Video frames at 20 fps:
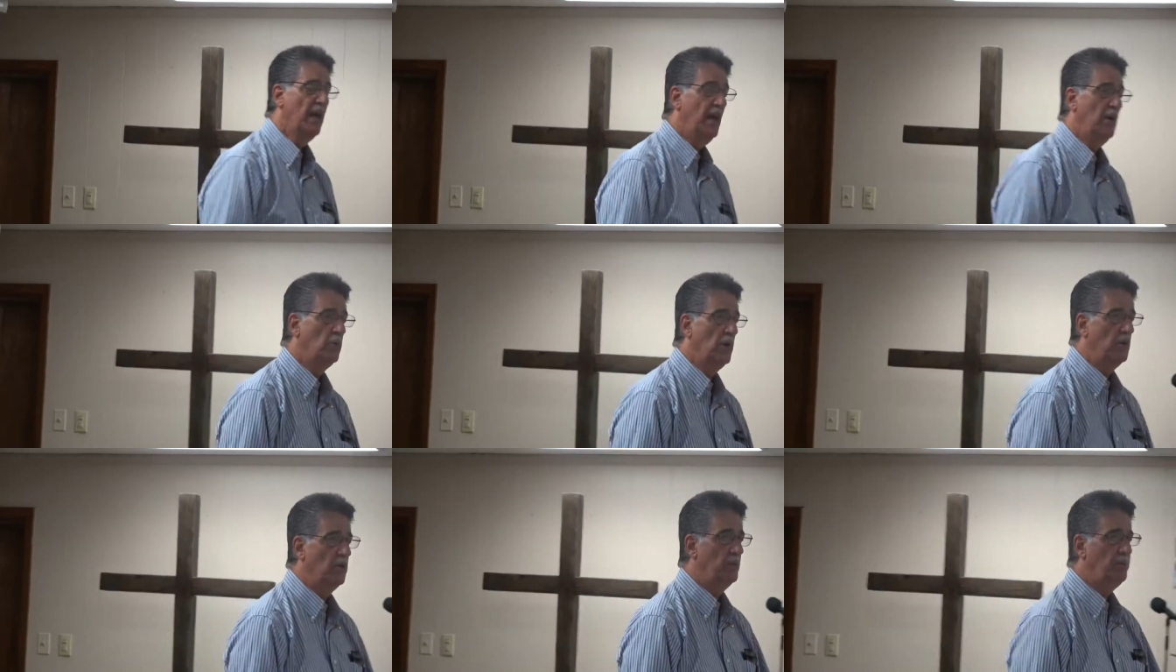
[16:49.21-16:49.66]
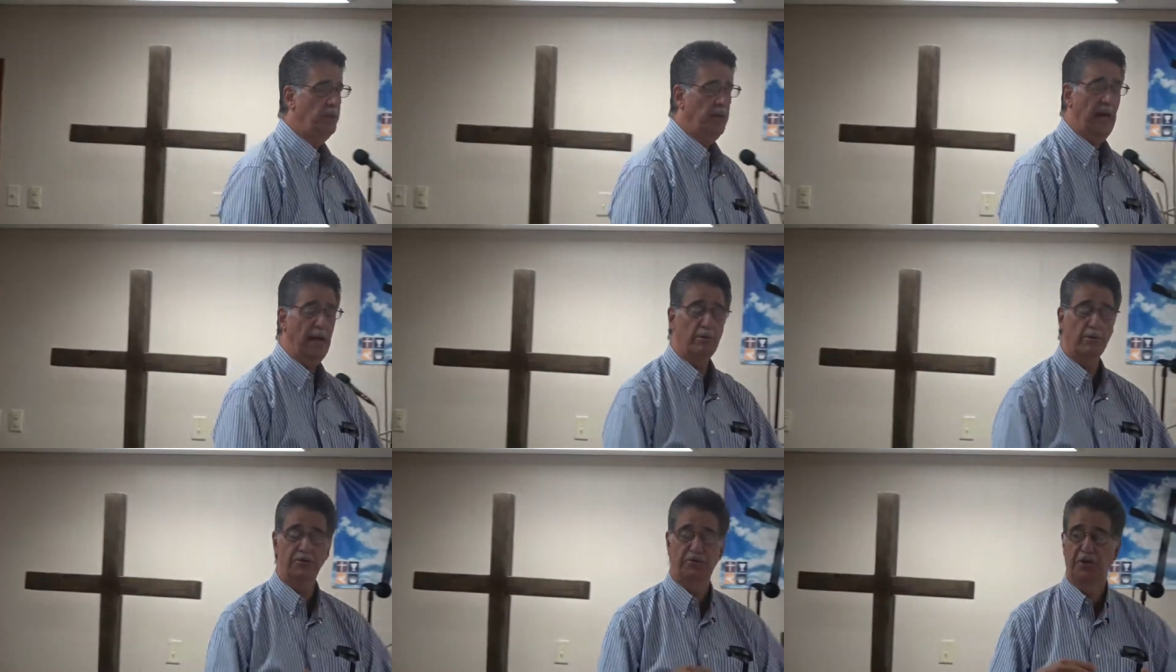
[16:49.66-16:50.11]
and we would be
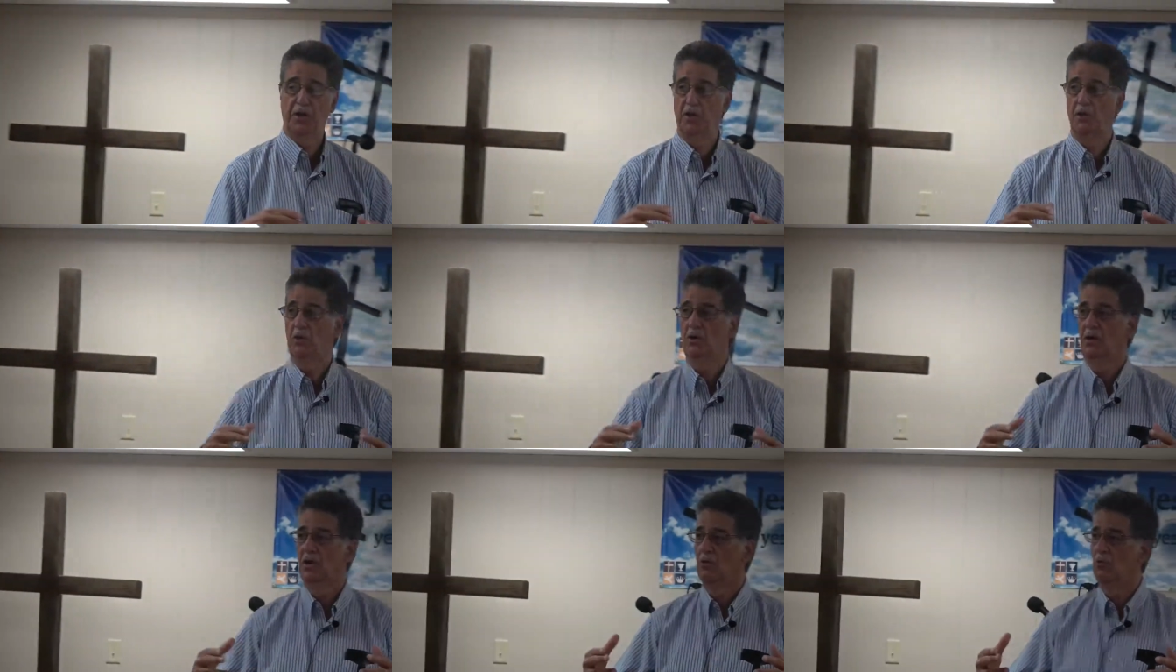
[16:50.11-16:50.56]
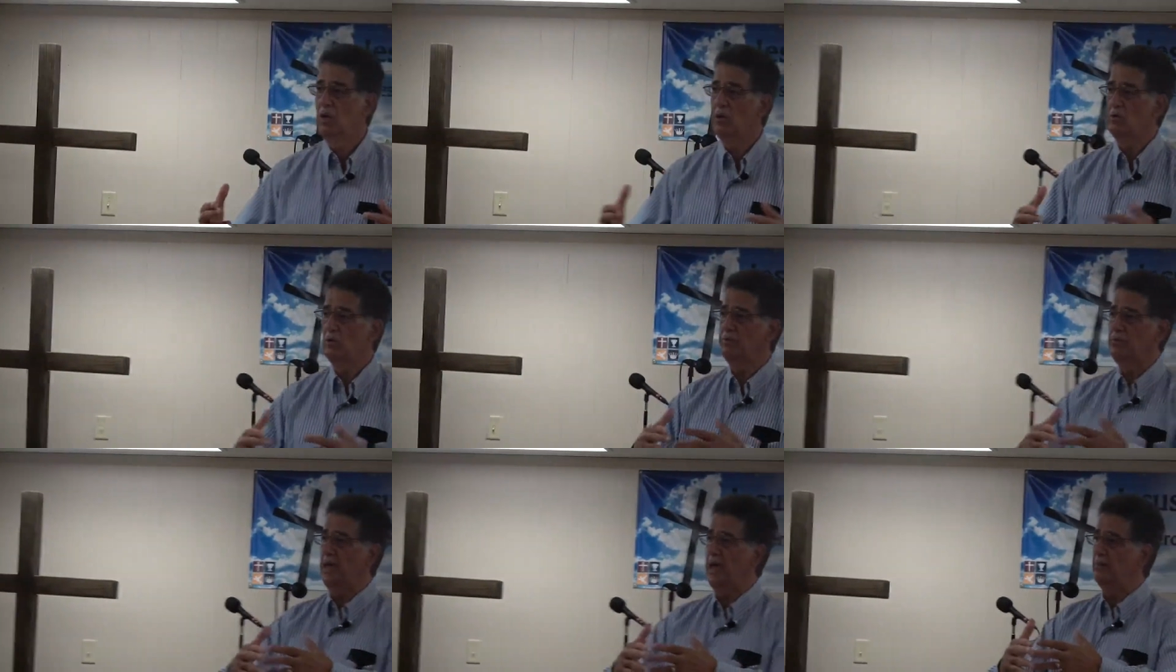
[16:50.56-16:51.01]
able to, we
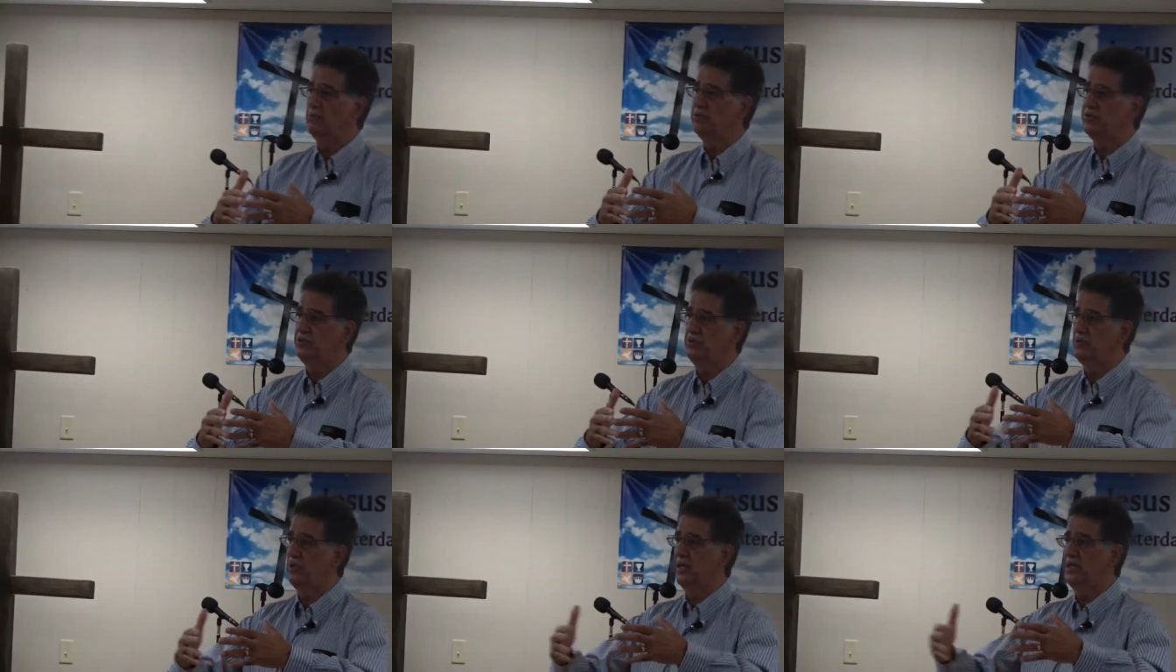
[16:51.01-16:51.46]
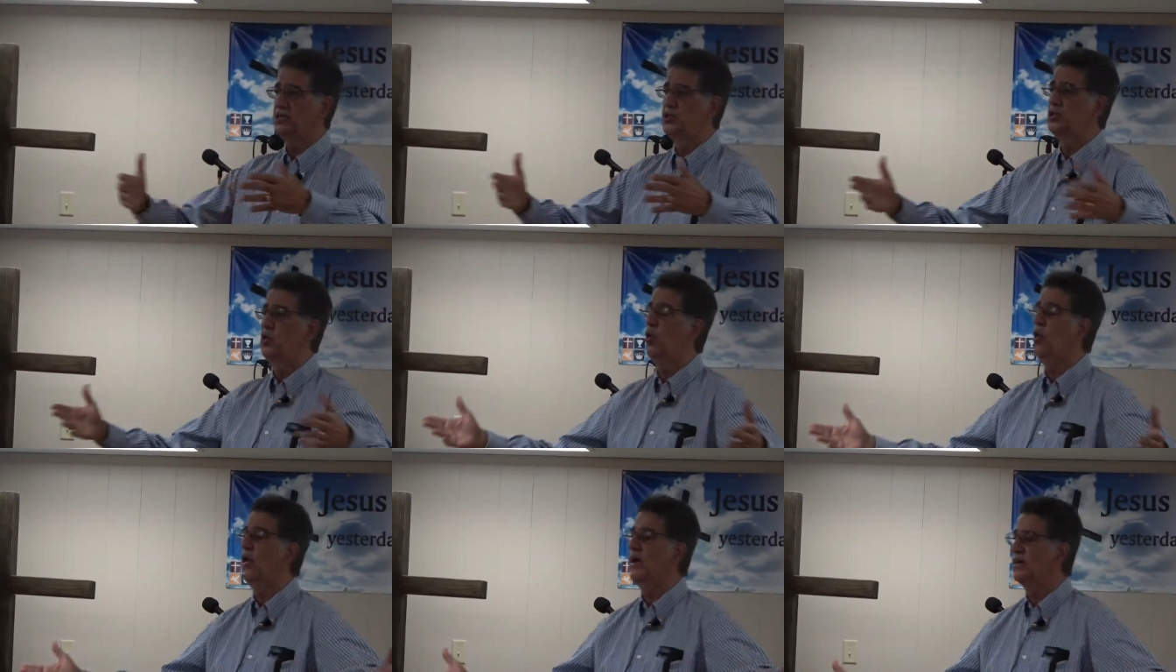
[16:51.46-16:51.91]
would be able to
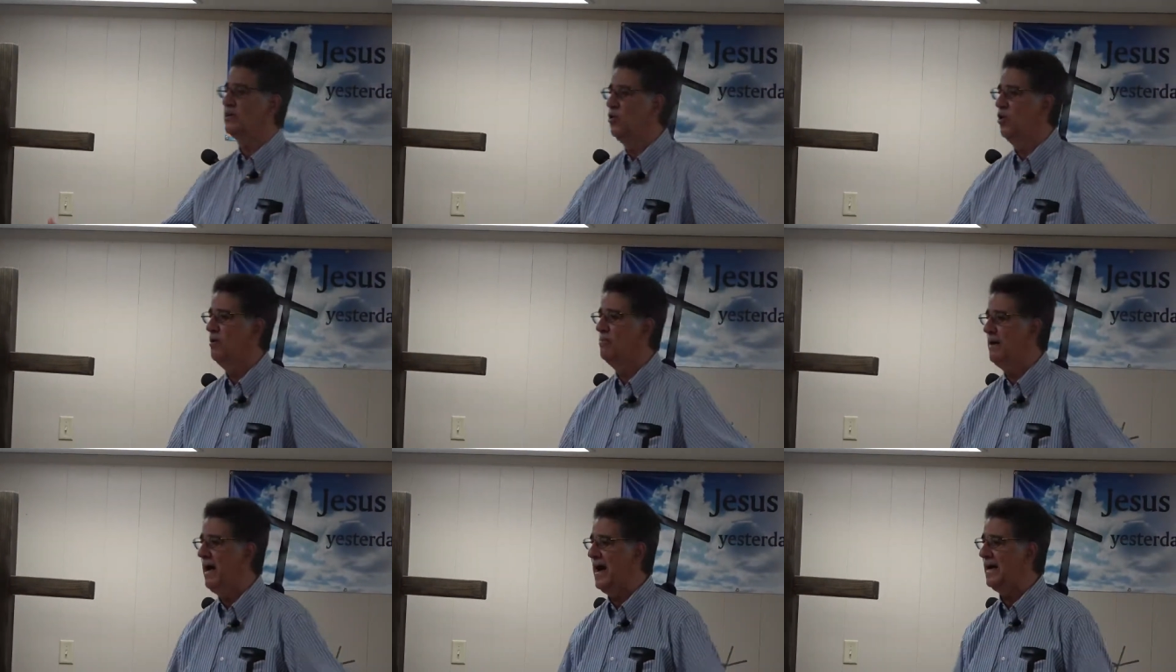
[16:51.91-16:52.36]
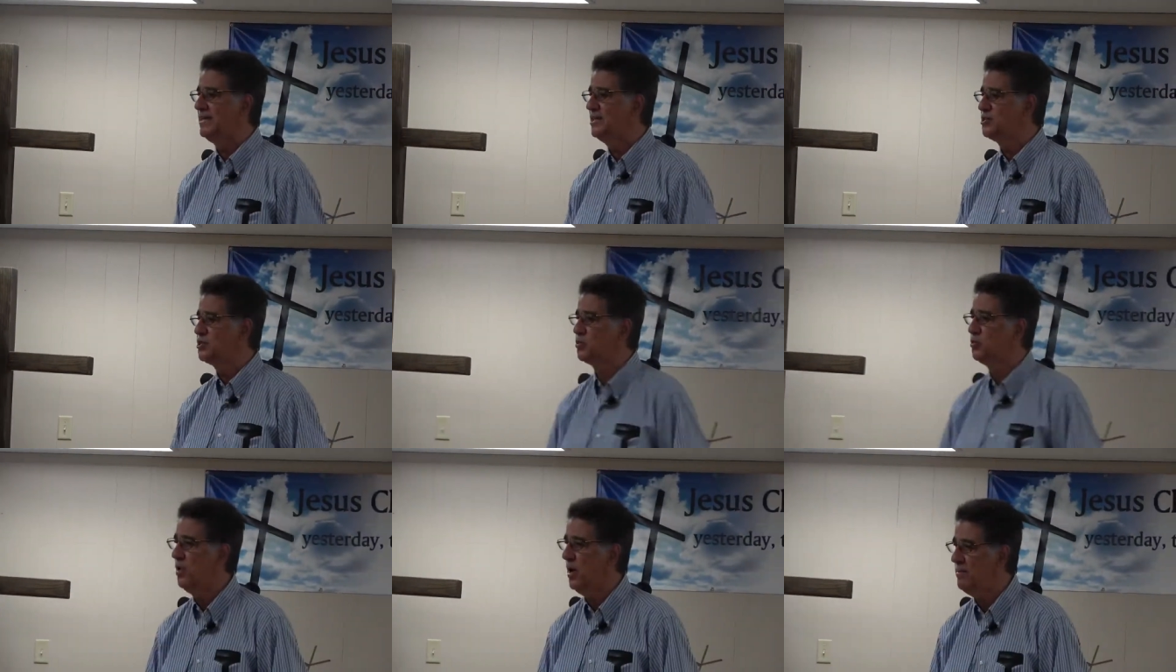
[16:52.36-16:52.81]
enjoy going back and
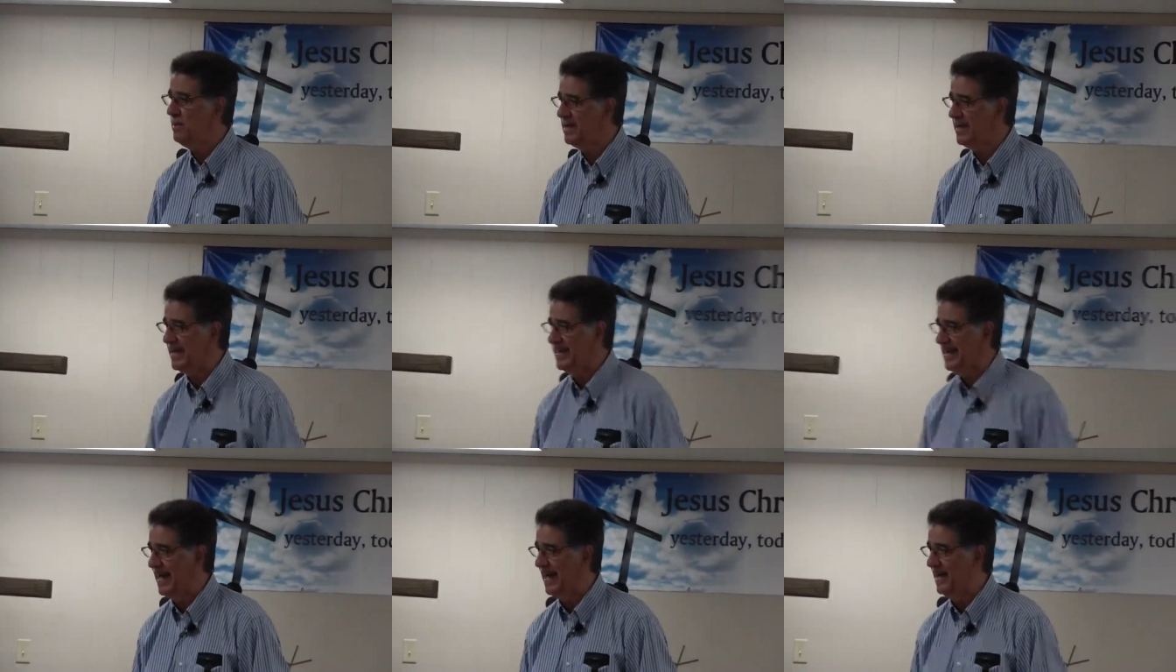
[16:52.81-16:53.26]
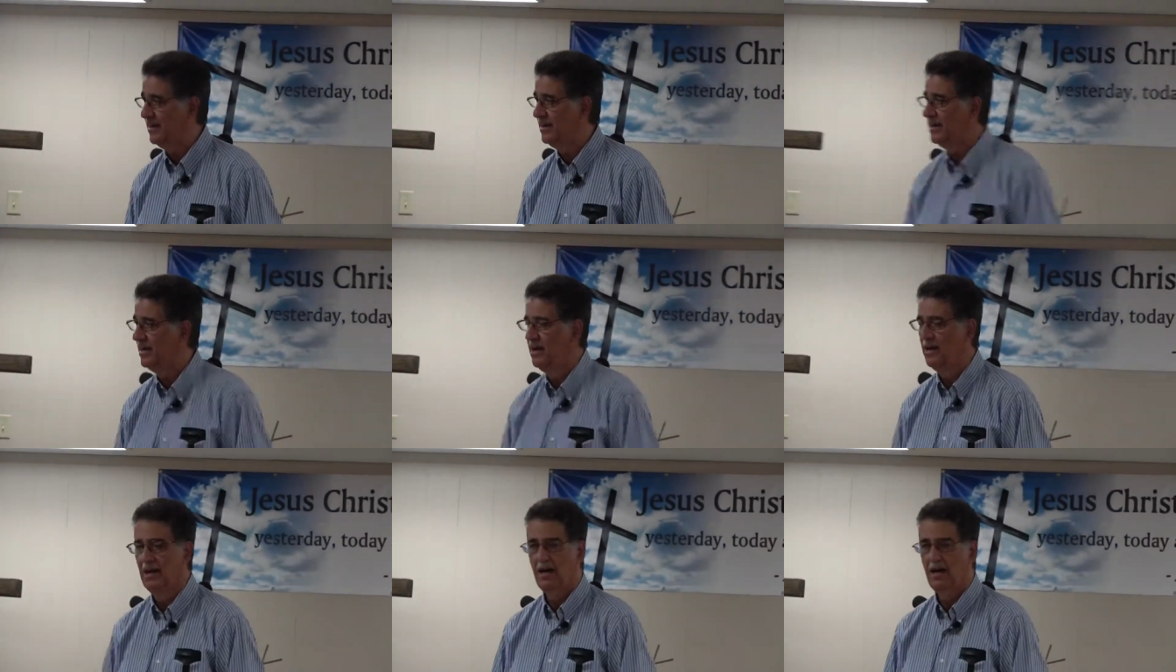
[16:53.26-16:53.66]
swimming again